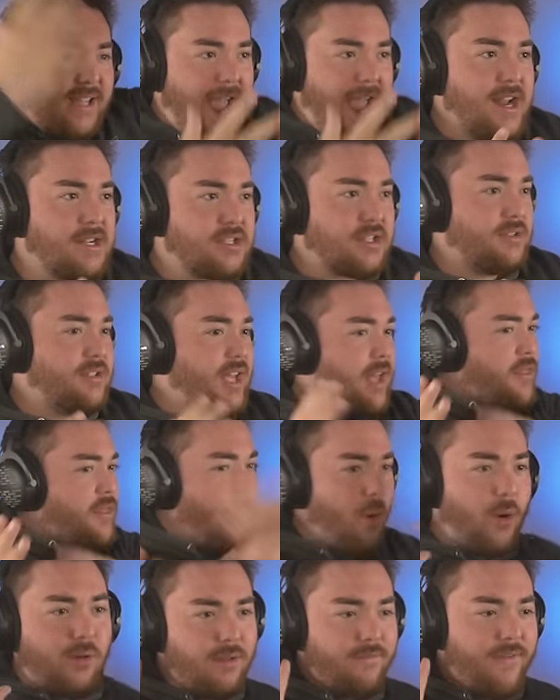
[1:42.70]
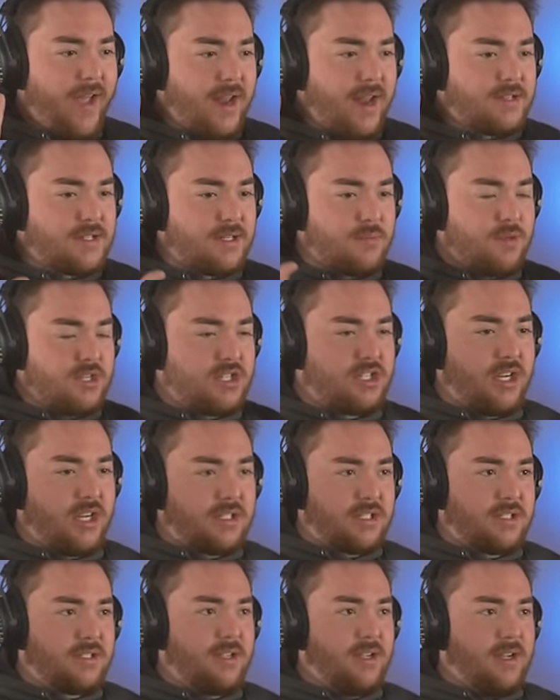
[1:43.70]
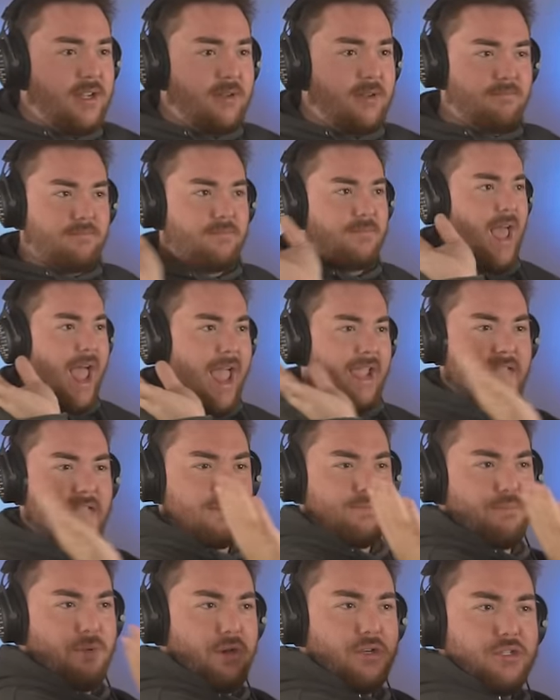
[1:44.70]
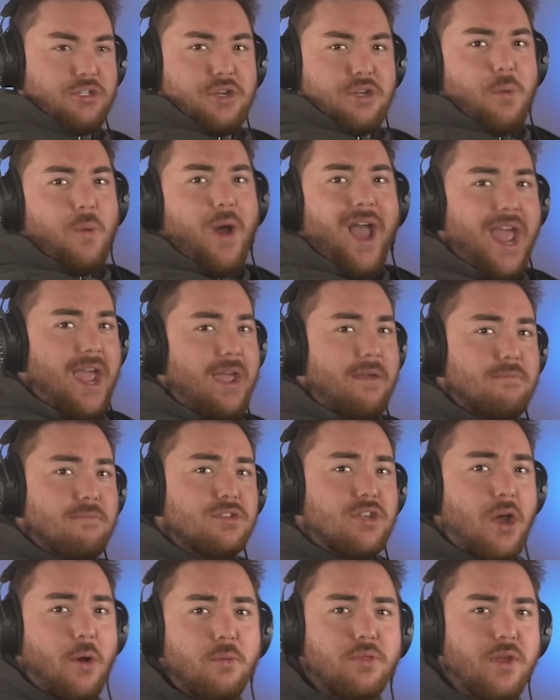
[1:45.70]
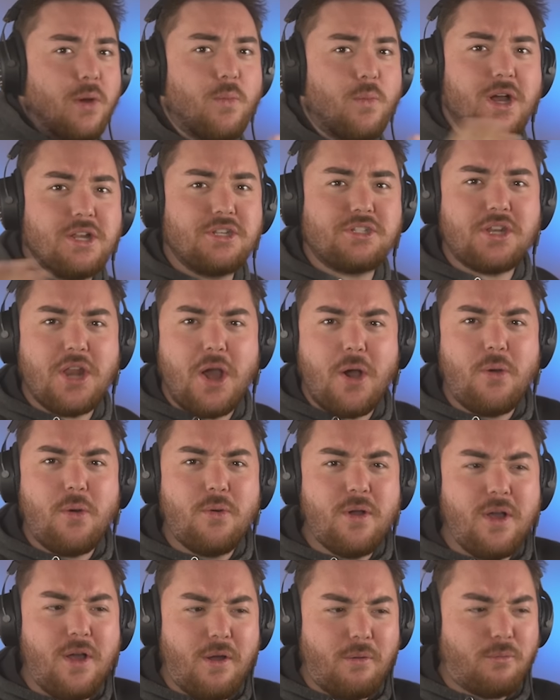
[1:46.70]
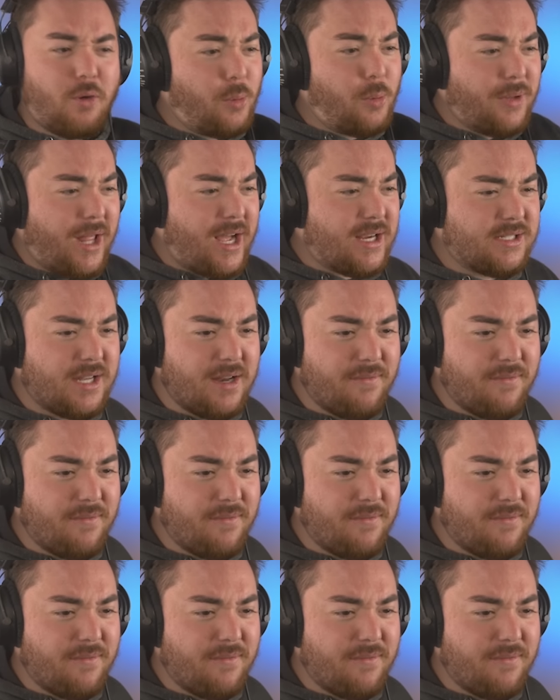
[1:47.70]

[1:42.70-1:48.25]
canceled, and the whole event was just I guess pushed away. So there was no Roblox